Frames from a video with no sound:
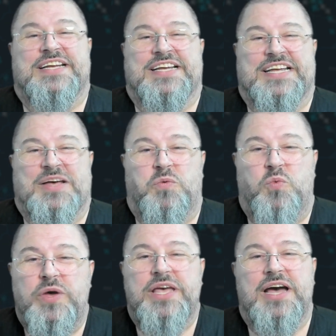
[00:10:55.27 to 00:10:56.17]

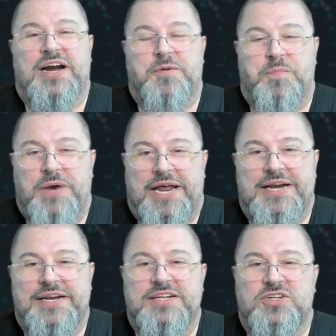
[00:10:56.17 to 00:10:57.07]
We are
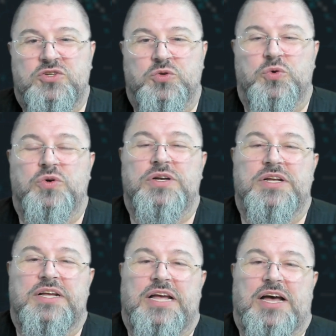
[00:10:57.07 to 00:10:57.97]
planning to
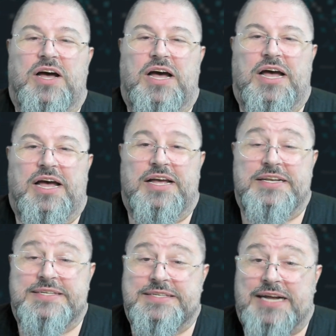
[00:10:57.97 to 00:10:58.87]

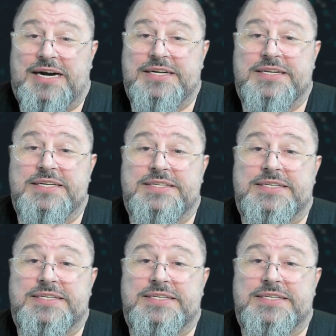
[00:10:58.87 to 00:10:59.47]
start some